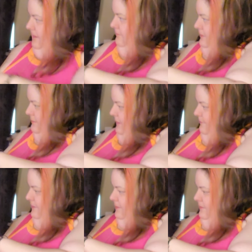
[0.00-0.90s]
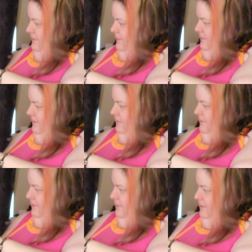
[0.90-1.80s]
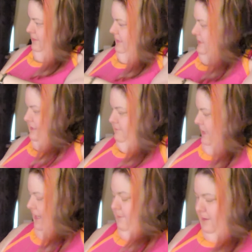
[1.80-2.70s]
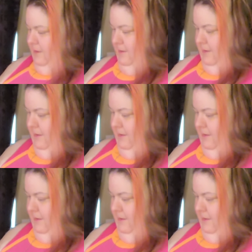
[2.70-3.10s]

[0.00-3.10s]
You want the paper? It's just paper.